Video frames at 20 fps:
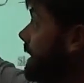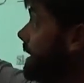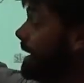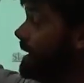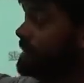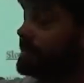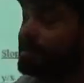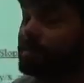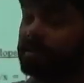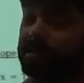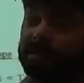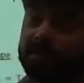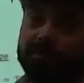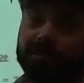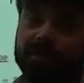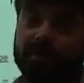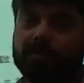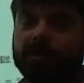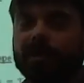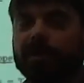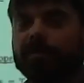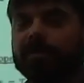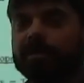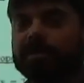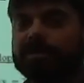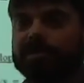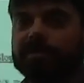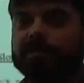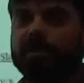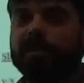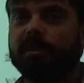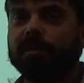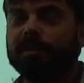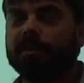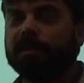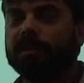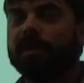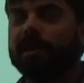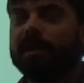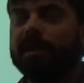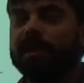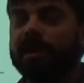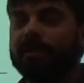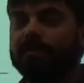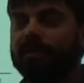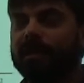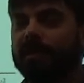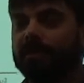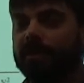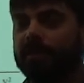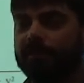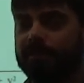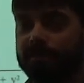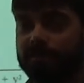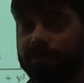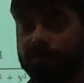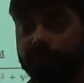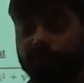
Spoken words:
in essence going to be quite a bit smaller. If it was a